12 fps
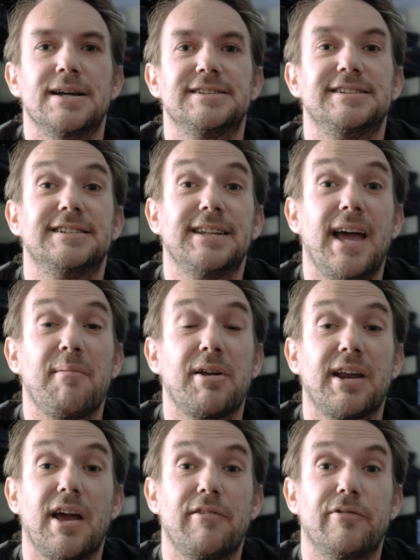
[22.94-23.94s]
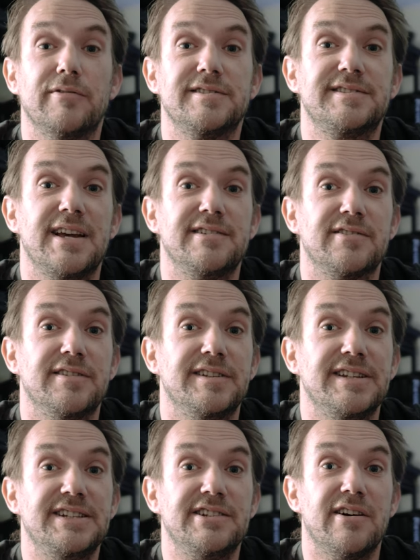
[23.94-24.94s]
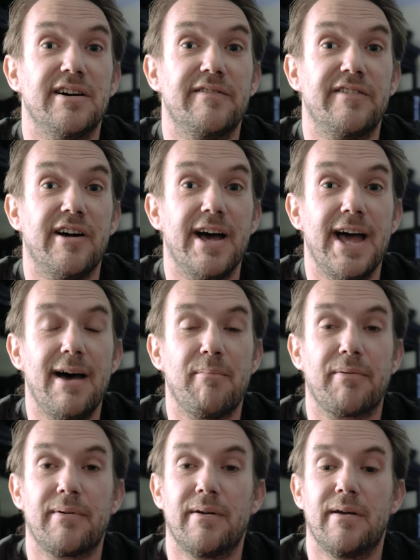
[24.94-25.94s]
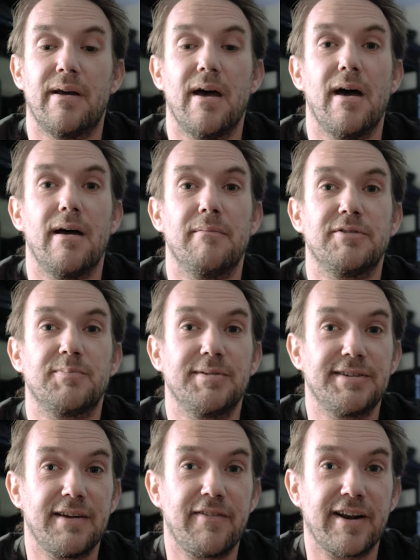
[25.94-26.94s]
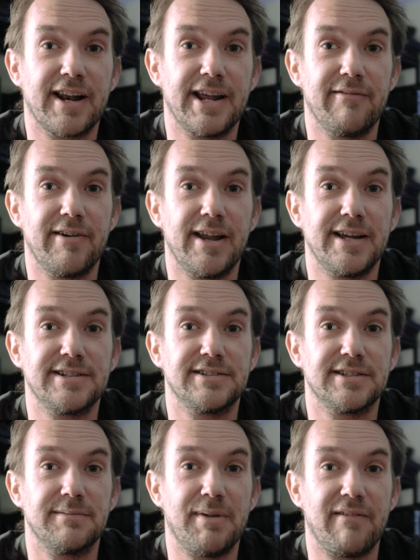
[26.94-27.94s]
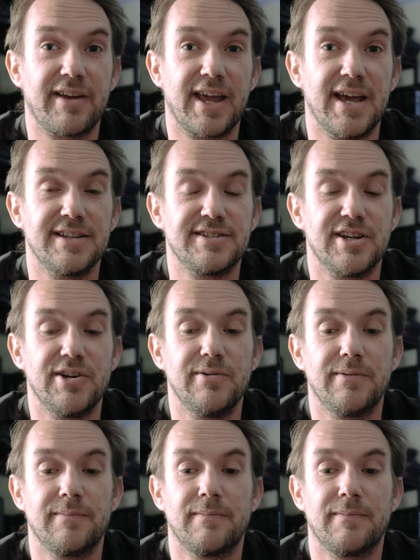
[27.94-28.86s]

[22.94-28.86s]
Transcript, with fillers: So today I'm going to go through all the settings on the DJI Fly app, specifically in relation to the Mavic Air 2.